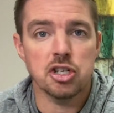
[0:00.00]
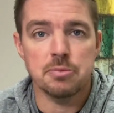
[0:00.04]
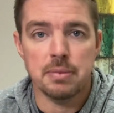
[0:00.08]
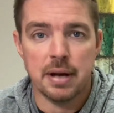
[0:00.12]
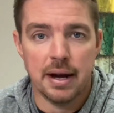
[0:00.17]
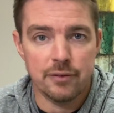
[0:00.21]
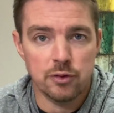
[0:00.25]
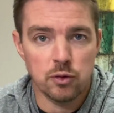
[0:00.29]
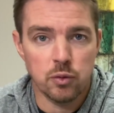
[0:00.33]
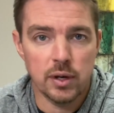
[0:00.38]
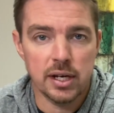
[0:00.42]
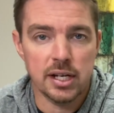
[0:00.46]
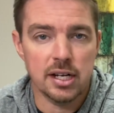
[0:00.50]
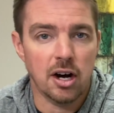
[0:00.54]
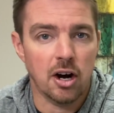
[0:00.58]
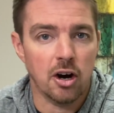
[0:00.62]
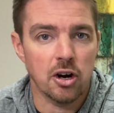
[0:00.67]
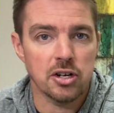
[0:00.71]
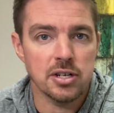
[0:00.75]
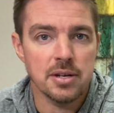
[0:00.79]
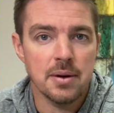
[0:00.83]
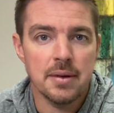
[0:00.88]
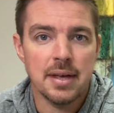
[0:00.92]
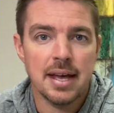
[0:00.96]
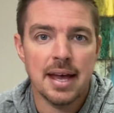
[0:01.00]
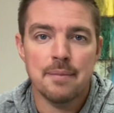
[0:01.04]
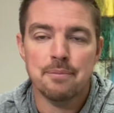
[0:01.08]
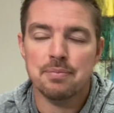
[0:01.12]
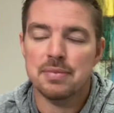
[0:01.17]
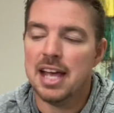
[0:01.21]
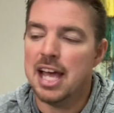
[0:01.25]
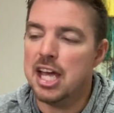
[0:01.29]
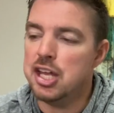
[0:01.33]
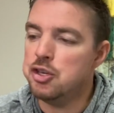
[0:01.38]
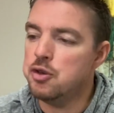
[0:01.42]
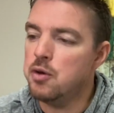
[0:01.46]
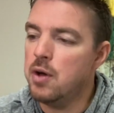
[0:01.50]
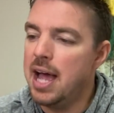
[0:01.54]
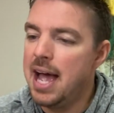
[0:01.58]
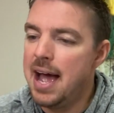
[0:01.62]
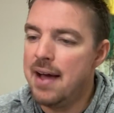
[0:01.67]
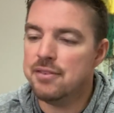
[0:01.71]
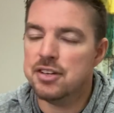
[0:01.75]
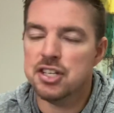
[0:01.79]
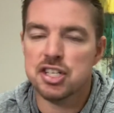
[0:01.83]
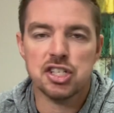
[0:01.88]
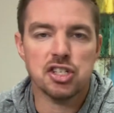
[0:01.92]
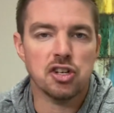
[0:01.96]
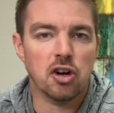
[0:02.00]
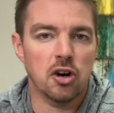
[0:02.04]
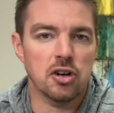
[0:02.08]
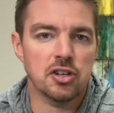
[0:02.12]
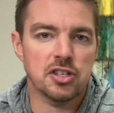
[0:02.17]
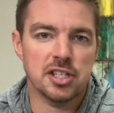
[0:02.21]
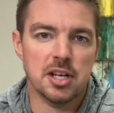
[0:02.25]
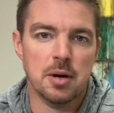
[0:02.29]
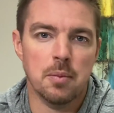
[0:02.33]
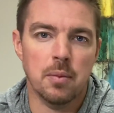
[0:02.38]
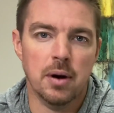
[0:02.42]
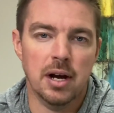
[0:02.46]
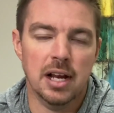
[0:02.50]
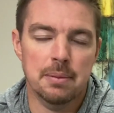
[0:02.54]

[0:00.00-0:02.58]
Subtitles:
you might have $20, and you have to start somewhere.